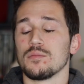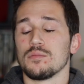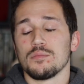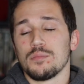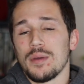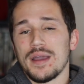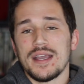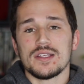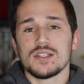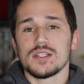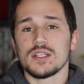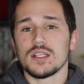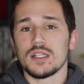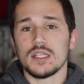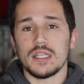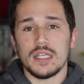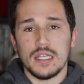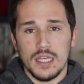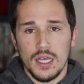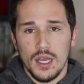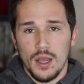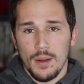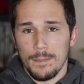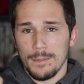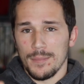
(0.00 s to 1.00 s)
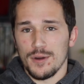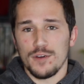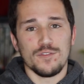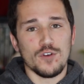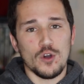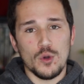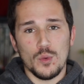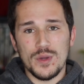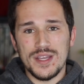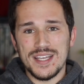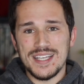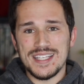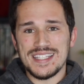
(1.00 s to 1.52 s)
Basically,
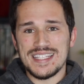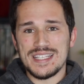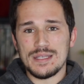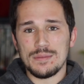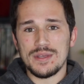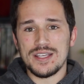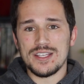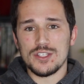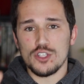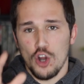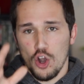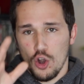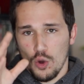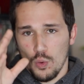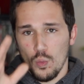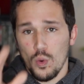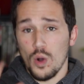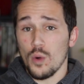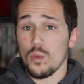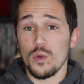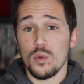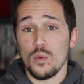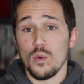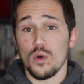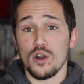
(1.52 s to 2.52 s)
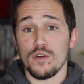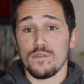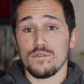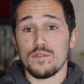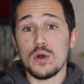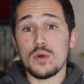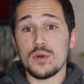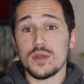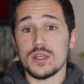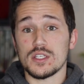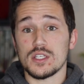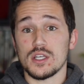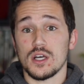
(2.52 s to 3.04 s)
Merfolk with ETBs are what we want to
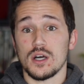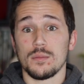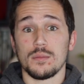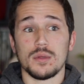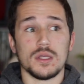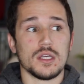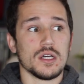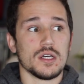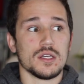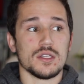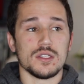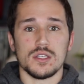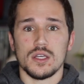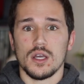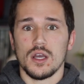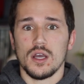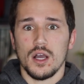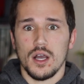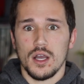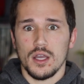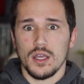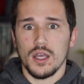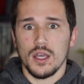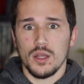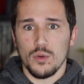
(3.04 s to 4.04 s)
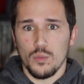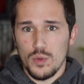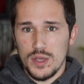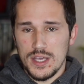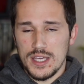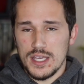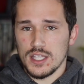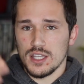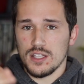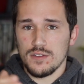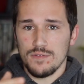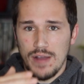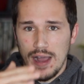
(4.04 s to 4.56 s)
focus on because, again, we
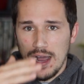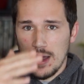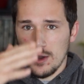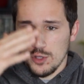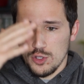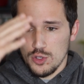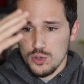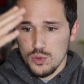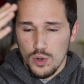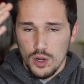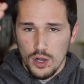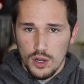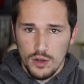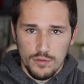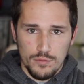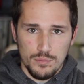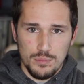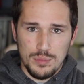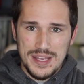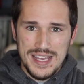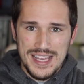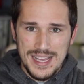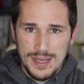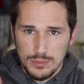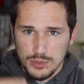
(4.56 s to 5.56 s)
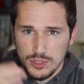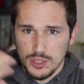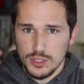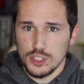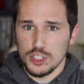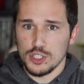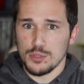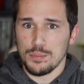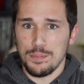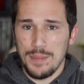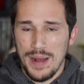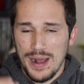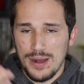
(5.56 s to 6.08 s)
get the value of being able to
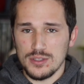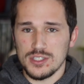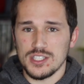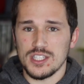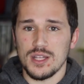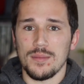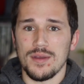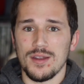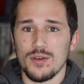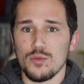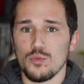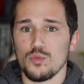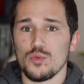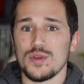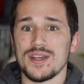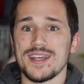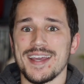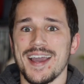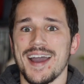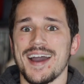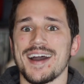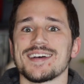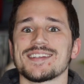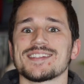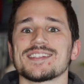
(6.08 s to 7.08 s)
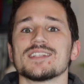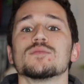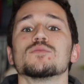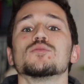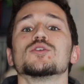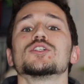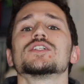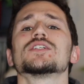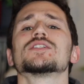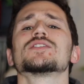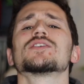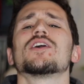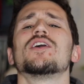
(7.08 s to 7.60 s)
just bounce them and recast them,
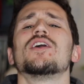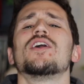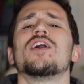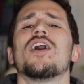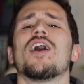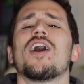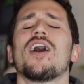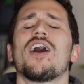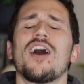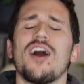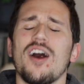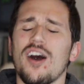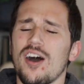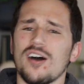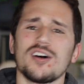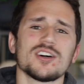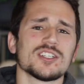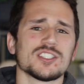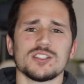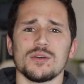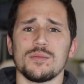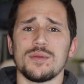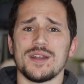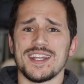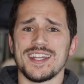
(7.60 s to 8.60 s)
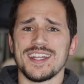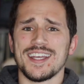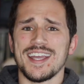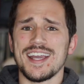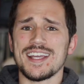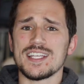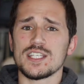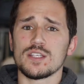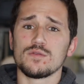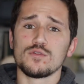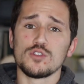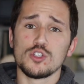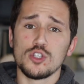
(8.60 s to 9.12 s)
which is awesome. And in the
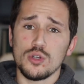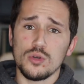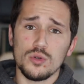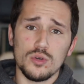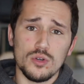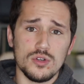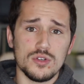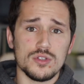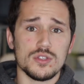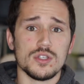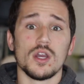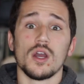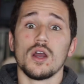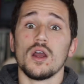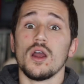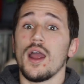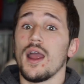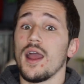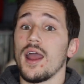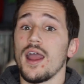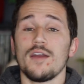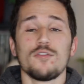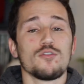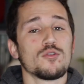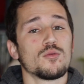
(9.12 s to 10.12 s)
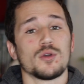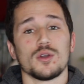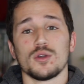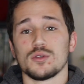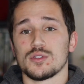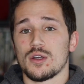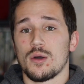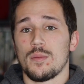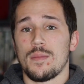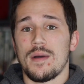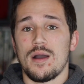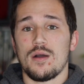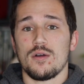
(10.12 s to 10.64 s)
case of tutors, everyone knows
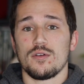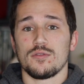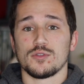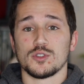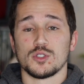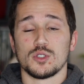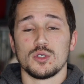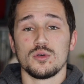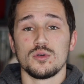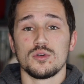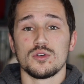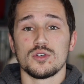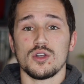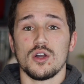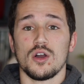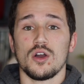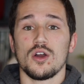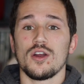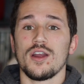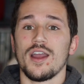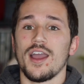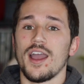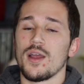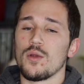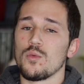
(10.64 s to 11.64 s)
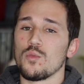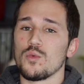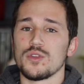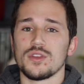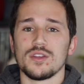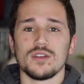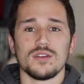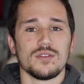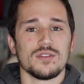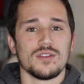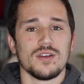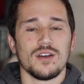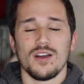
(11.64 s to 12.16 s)
how powerful tutors are, and with
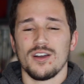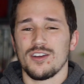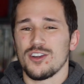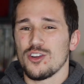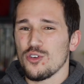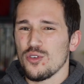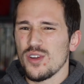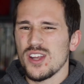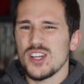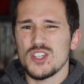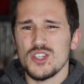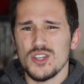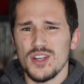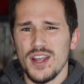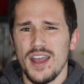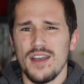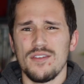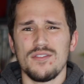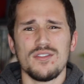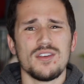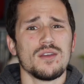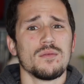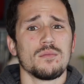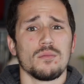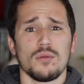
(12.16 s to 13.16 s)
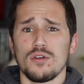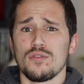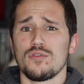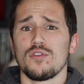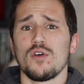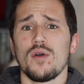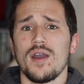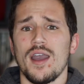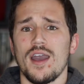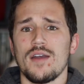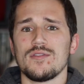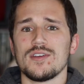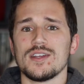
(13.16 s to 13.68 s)
a, a creature heavy,
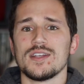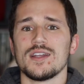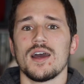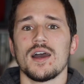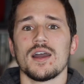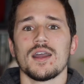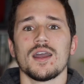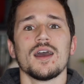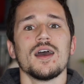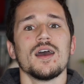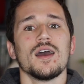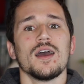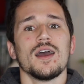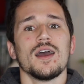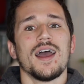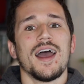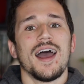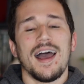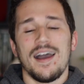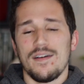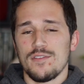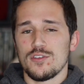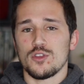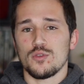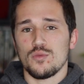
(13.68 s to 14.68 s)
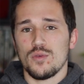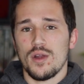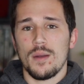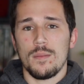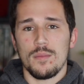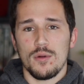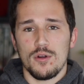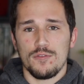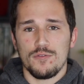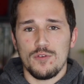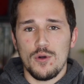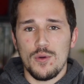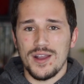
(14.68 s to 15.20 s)
Merfolk heavy deck, having the right
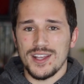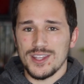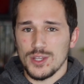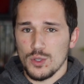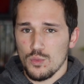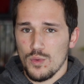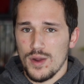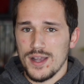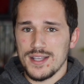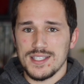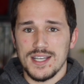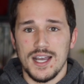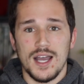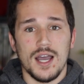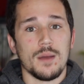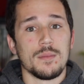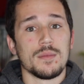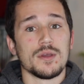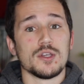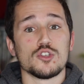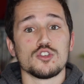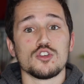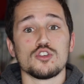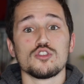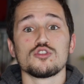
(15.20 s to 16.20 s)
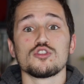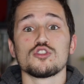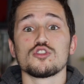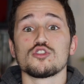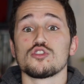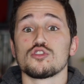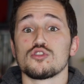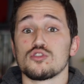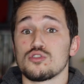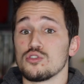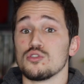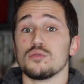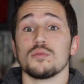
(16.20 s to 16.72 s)
merfolk at the right time is just
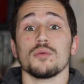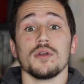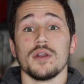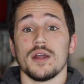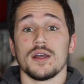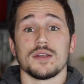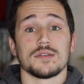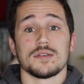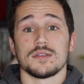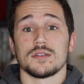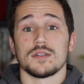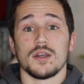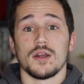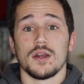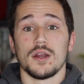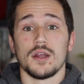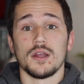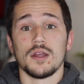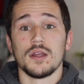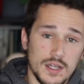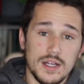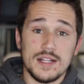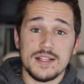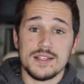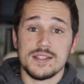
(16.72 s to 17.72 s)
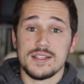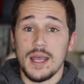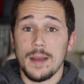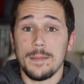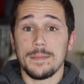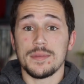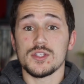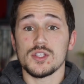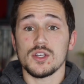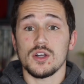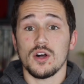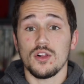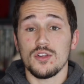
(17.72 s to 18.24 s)
super necessary.
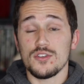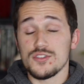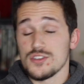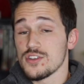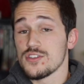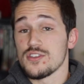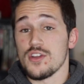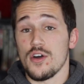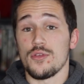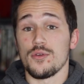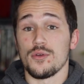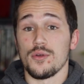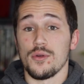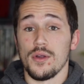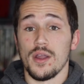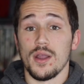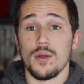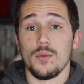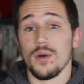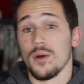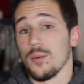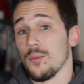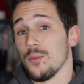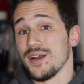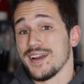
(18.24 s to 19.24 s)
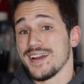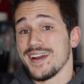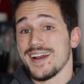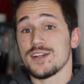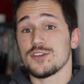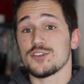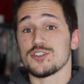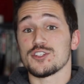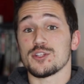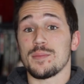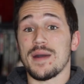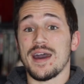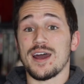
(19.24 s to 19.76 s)
Tempest Caller is another great one. When it
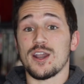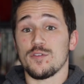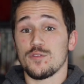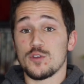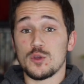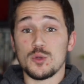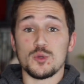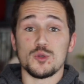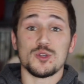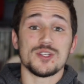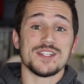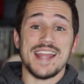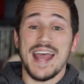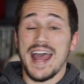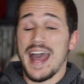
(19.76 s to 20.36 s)
enters the battlefield, you just